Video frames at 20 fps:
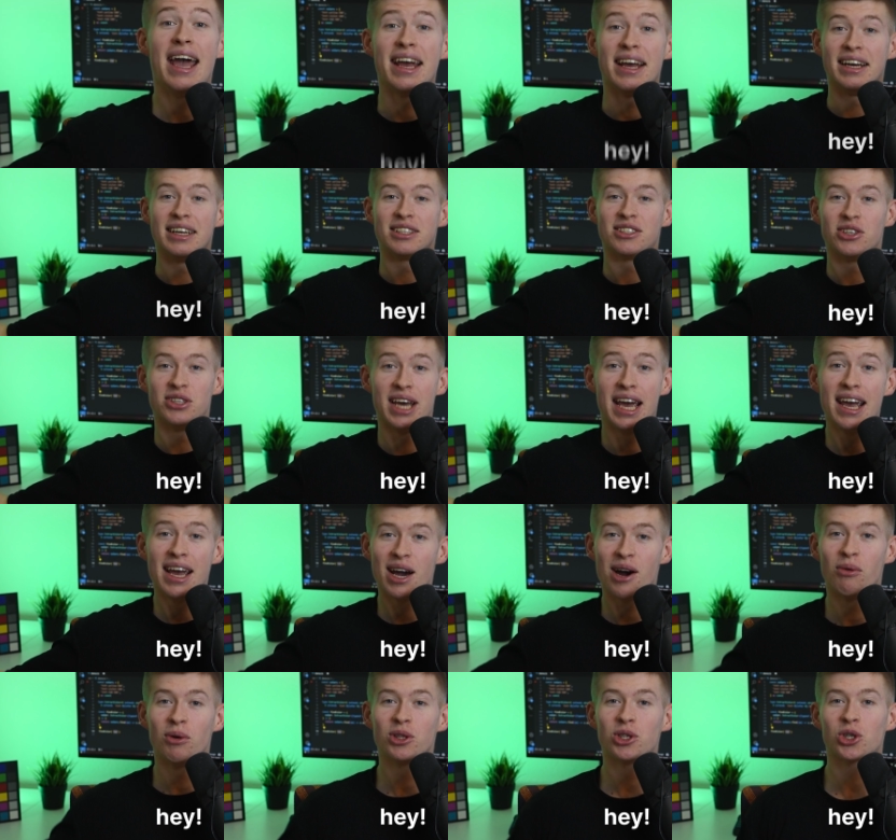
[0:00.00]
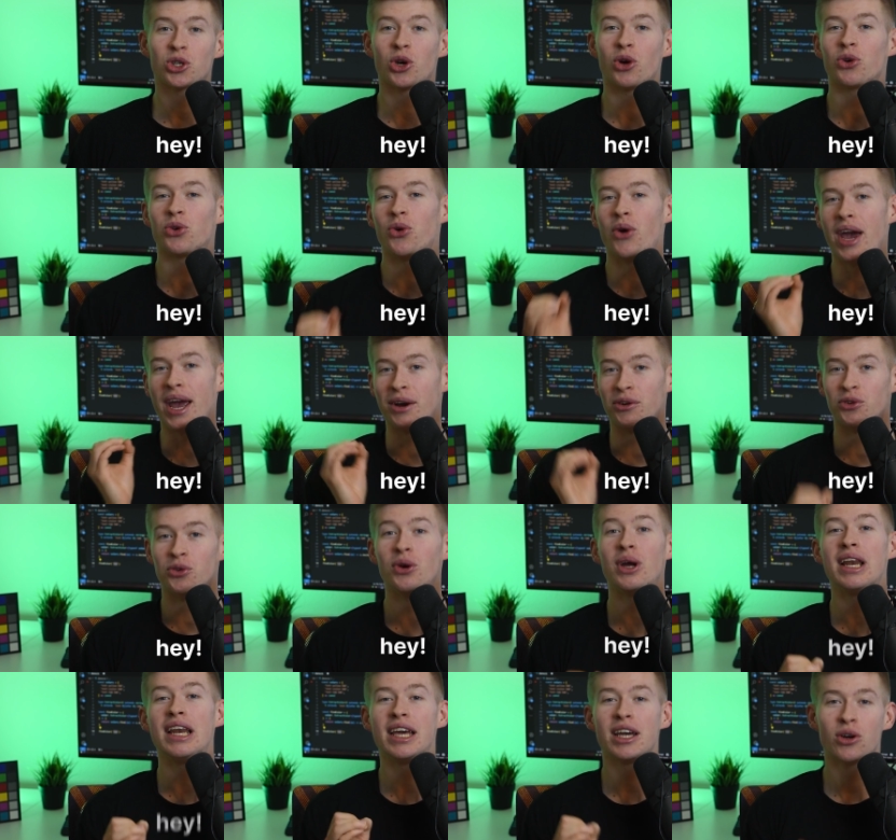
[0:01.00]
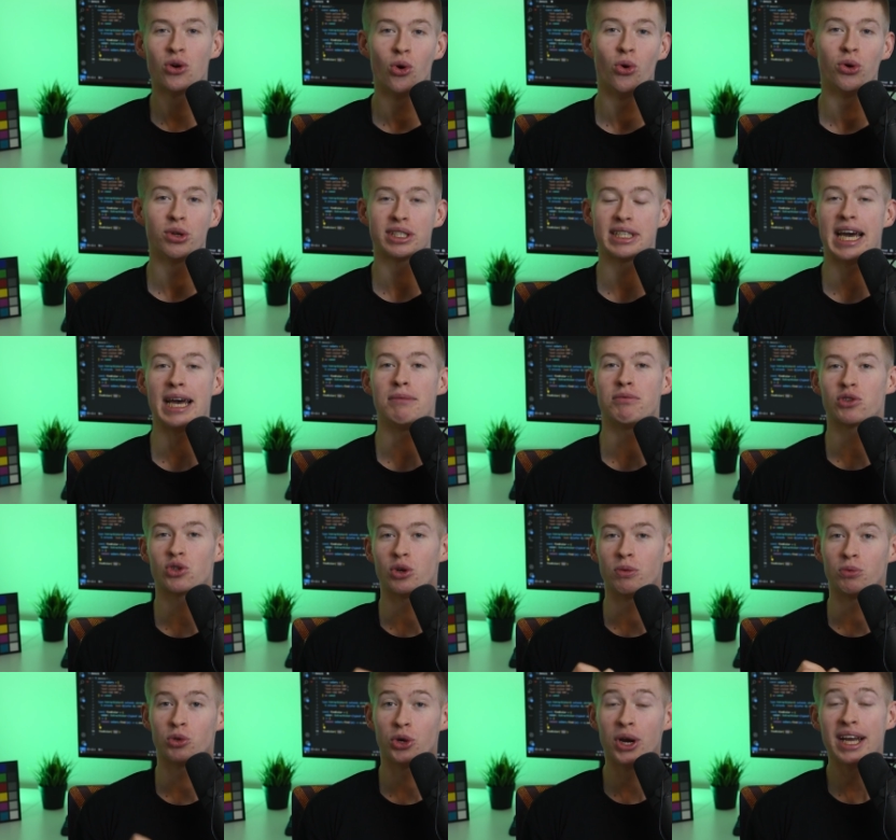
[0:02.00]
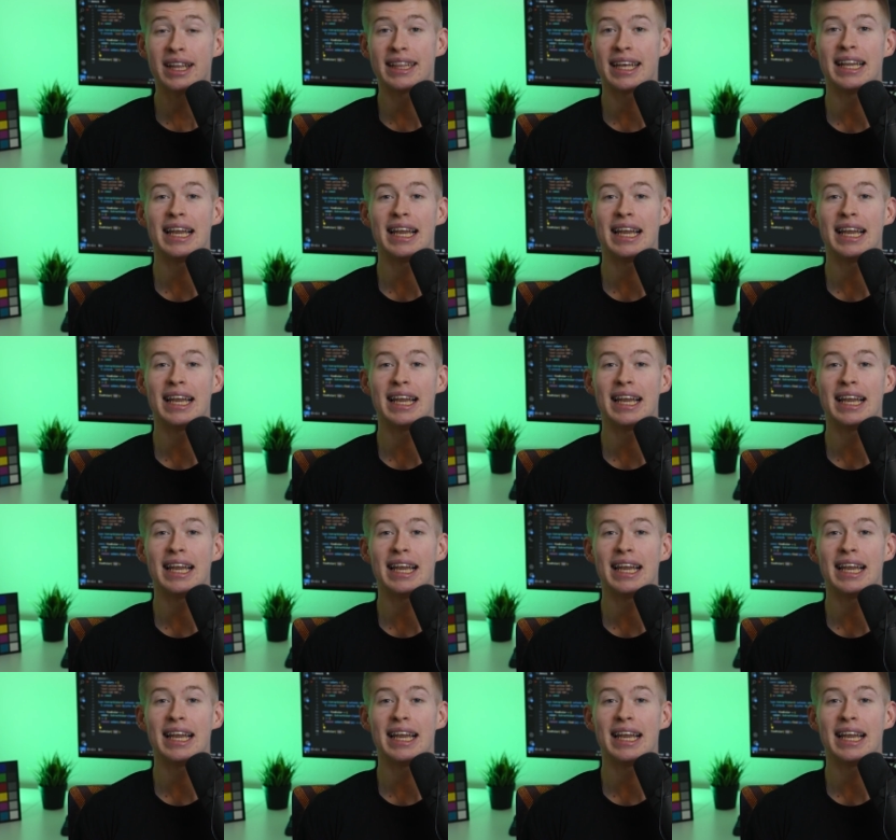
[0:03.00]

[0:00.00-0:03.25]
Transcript: Hey, today I want to show you a really cool TypeScript trick